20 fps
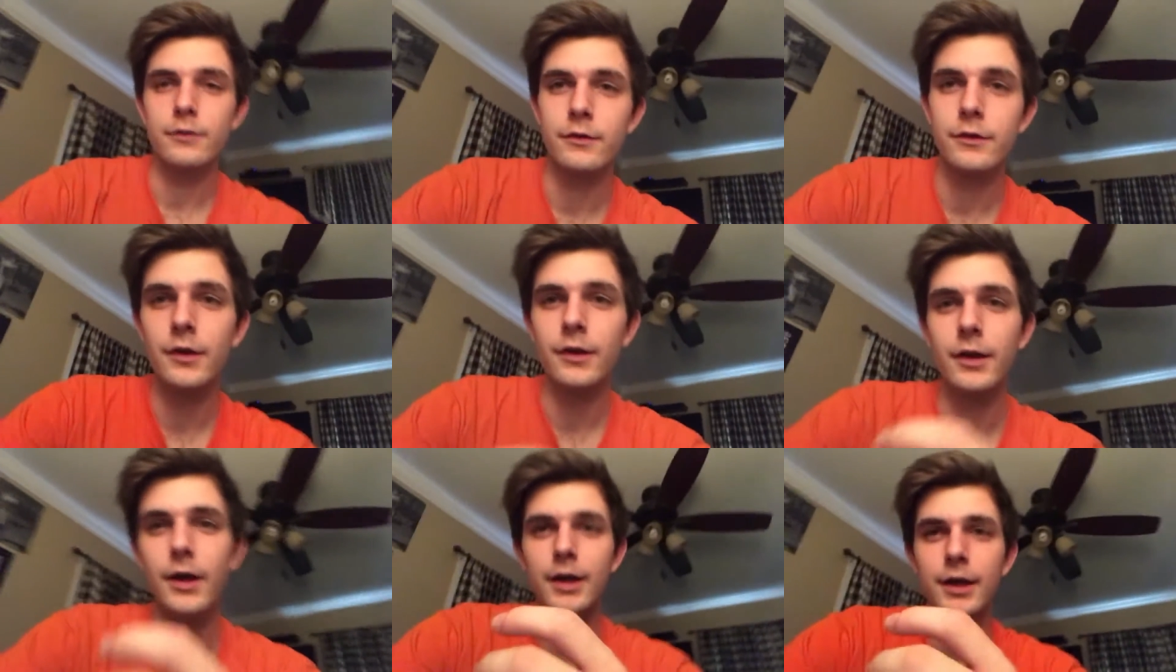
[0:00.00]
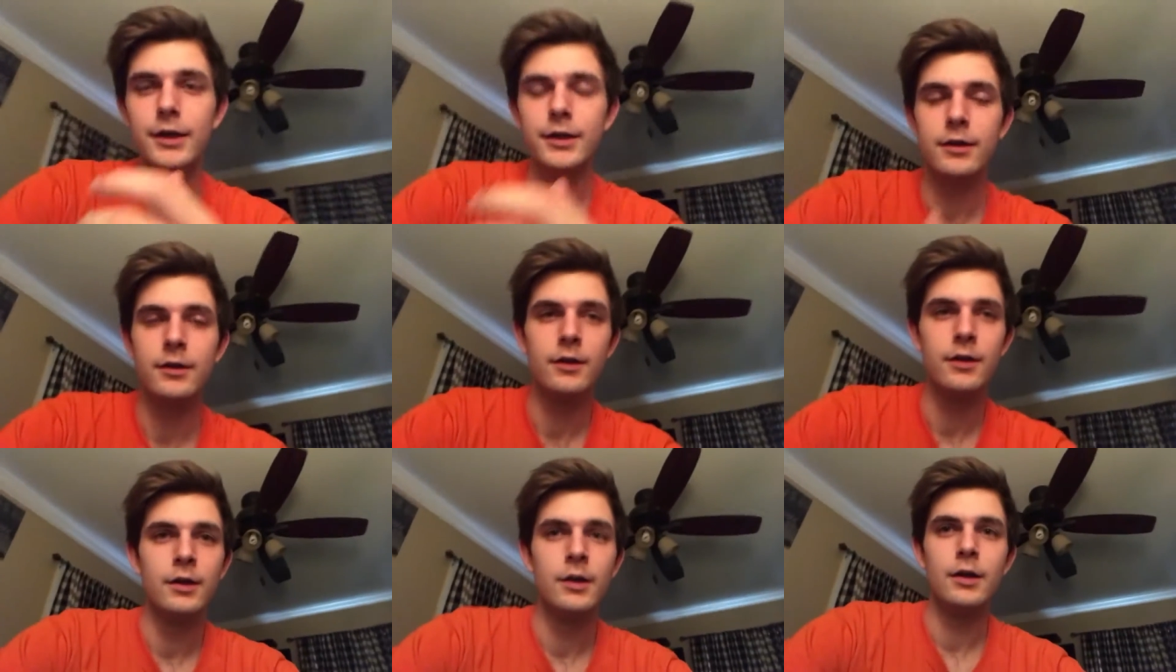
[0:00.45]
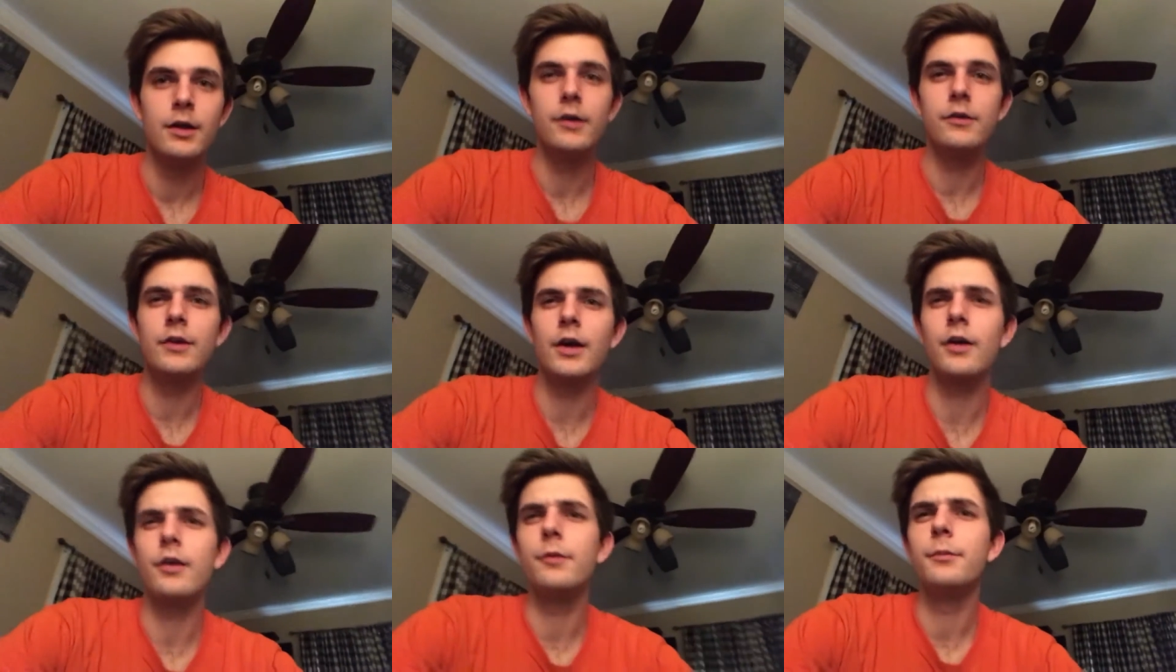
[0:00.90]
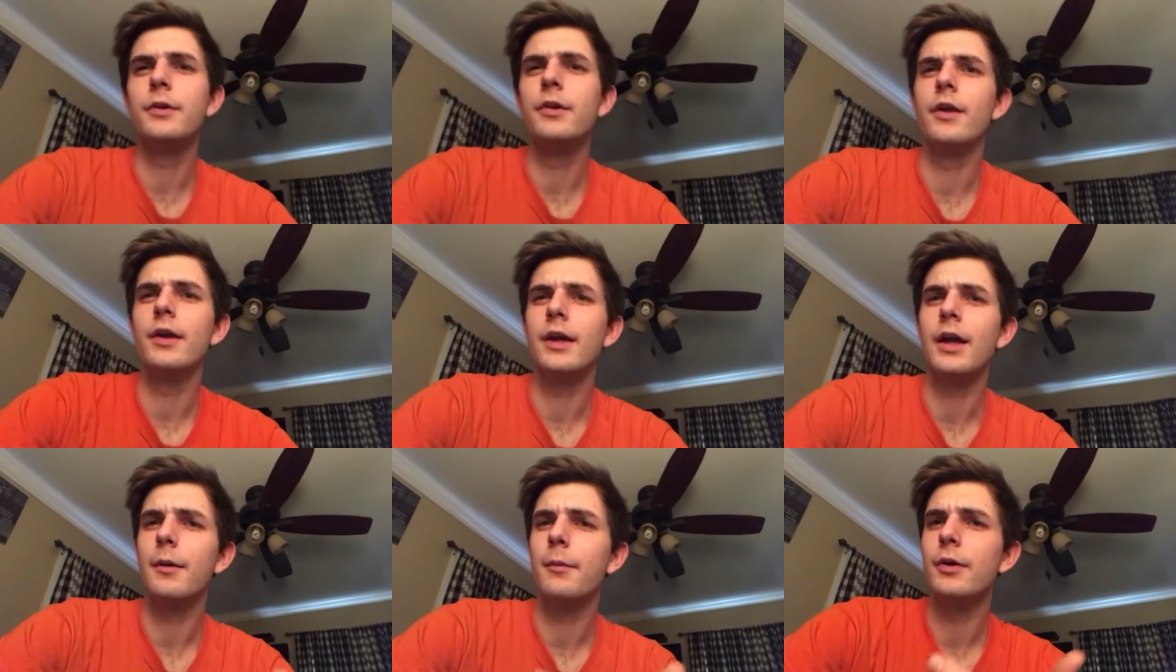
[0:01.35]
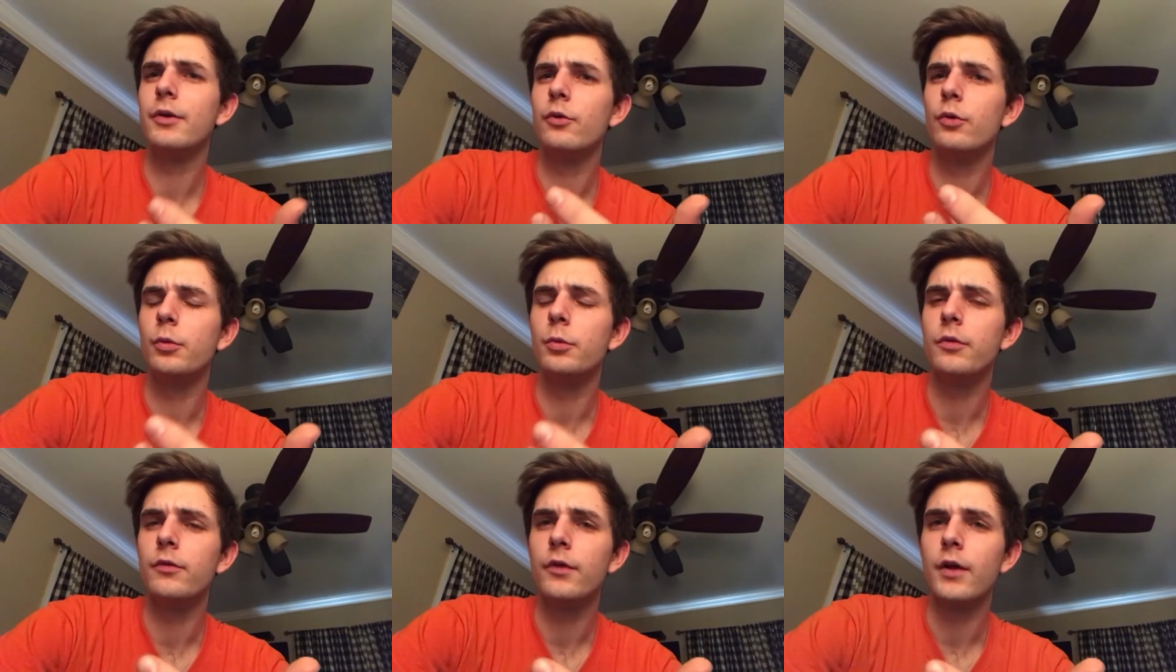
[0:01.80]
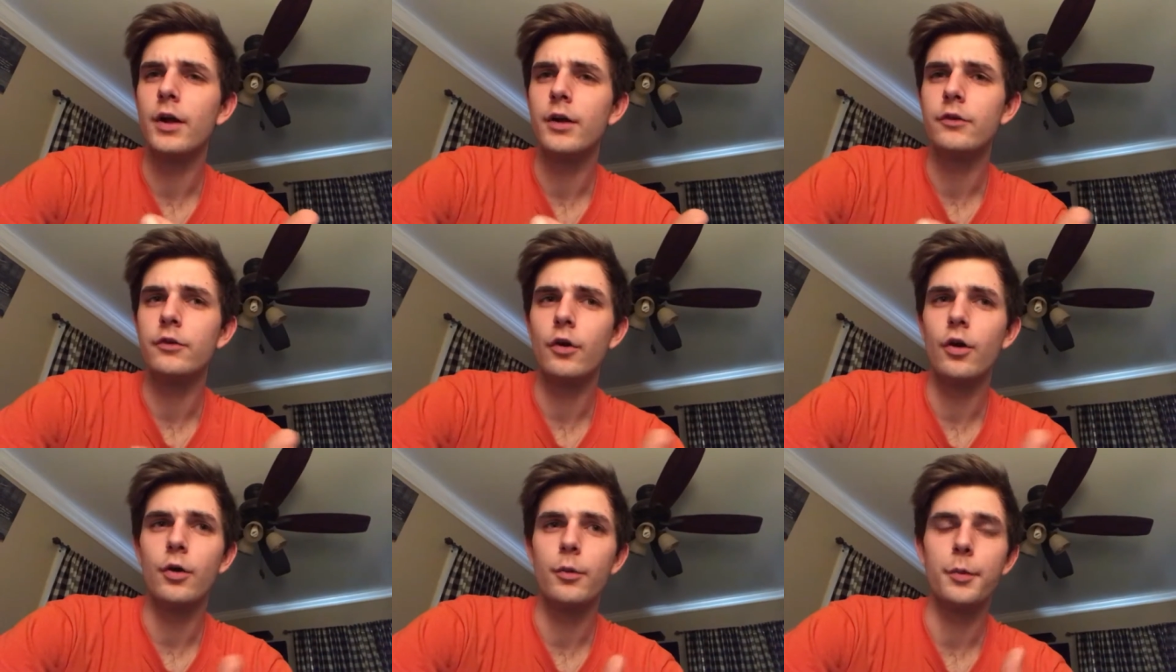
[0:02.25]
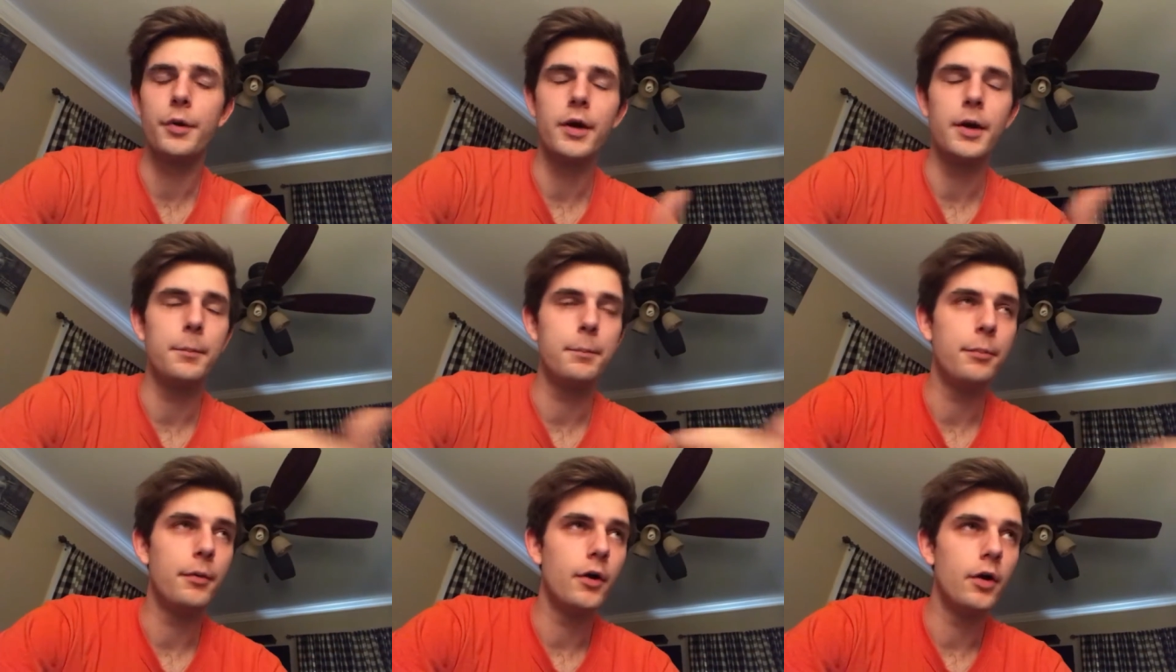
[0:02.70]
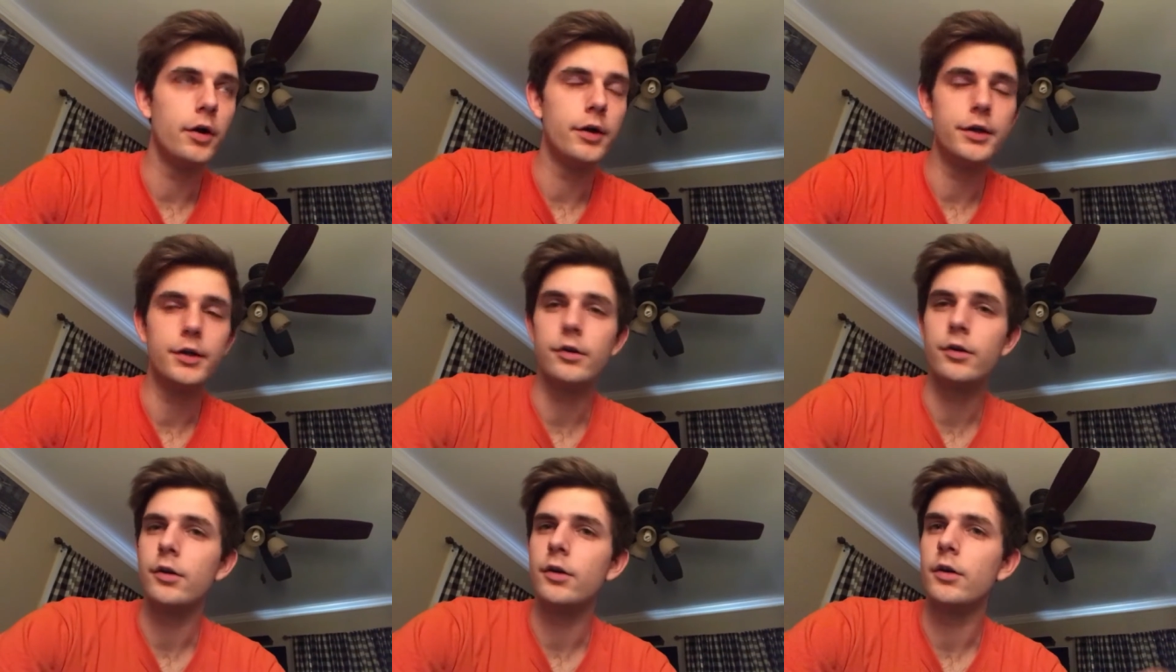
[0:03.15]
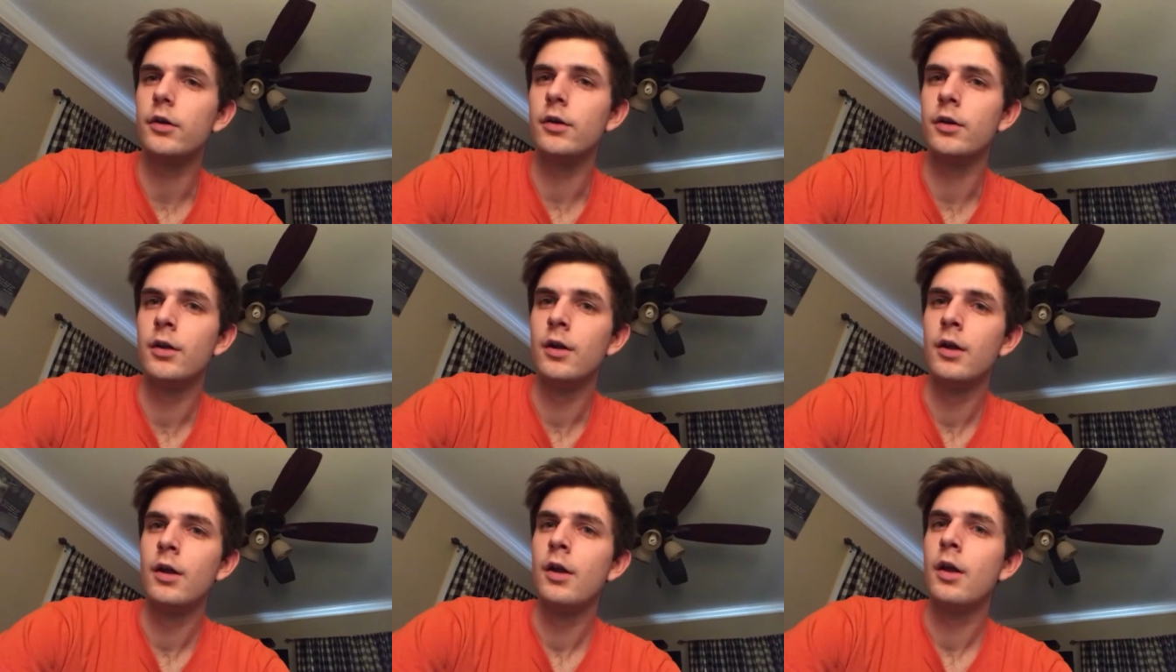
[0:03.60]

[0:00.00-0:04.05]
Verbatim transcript: today it's not gonna be like how my normal vlogs are where I bike or